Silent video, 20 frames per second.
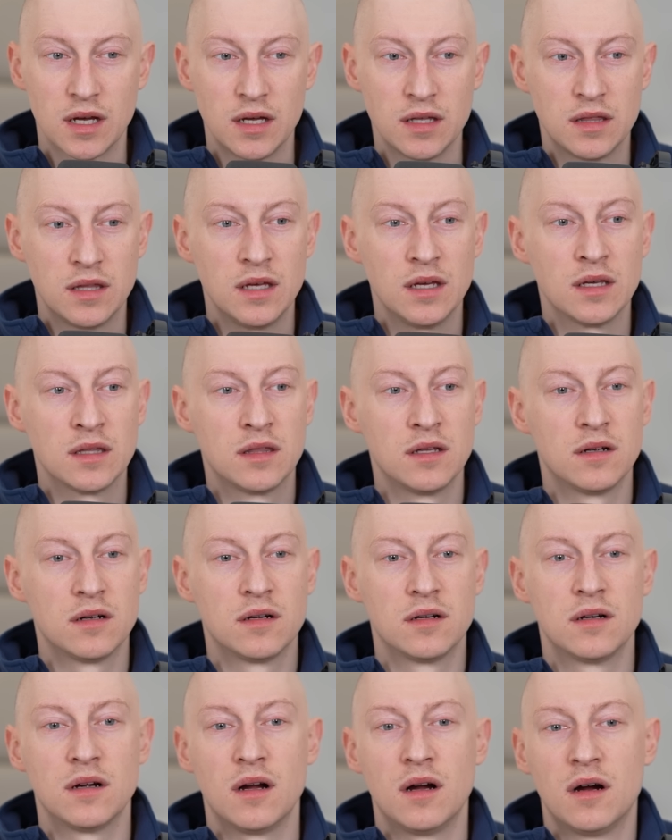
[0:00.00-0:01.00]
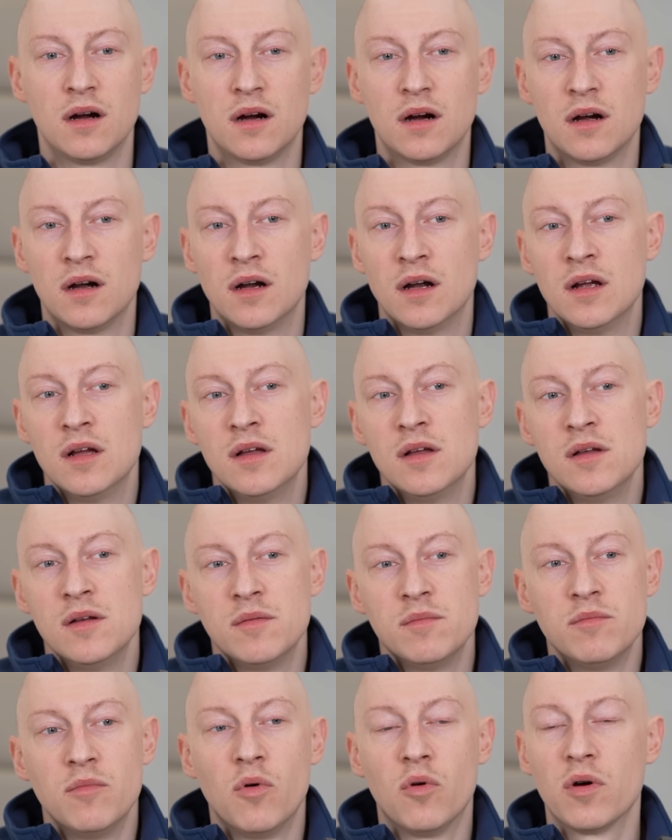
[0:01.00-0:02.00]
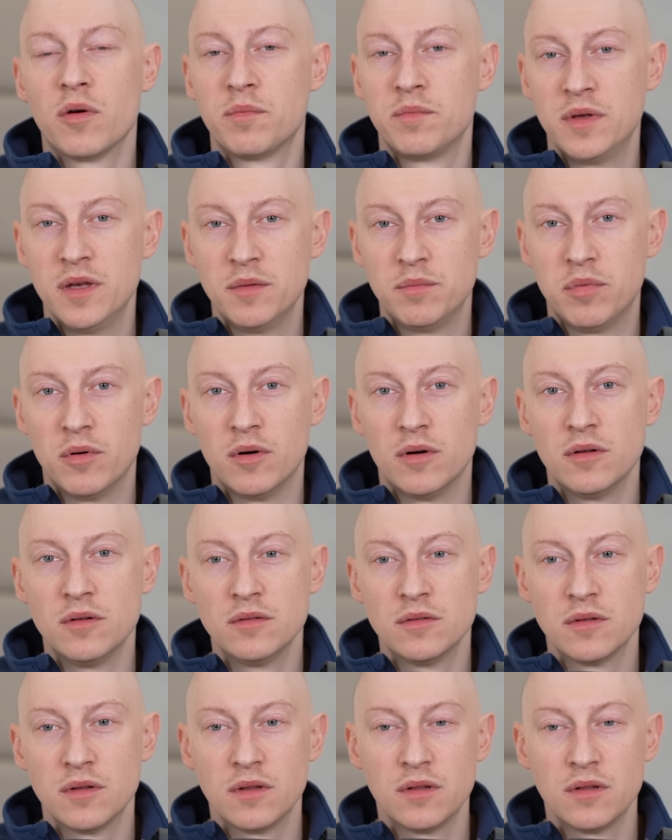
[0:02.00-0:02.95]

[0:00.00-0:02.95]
I think there are more people